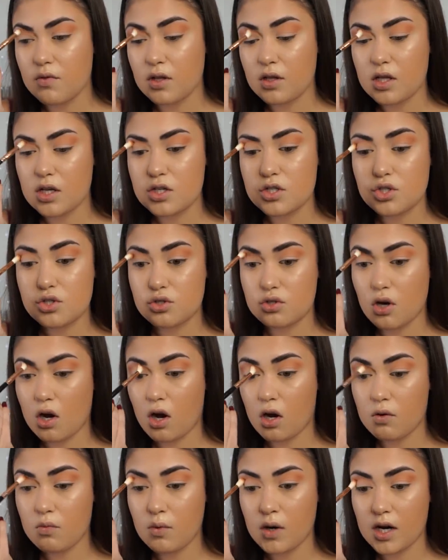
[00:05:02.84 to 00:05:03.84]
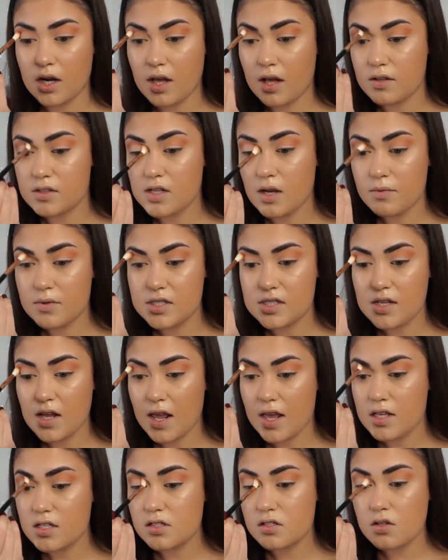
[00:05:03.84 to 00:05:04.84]
really strong workouts, I would
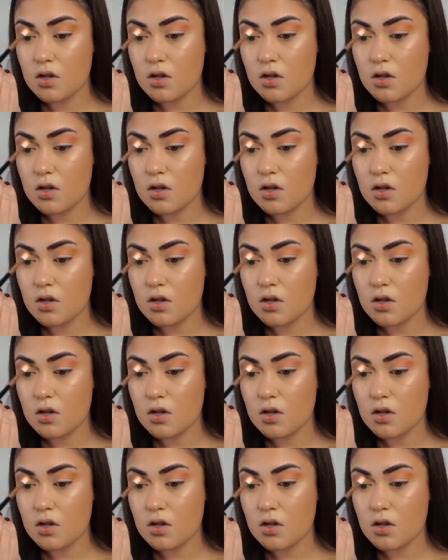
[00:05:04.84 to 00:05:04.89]
say.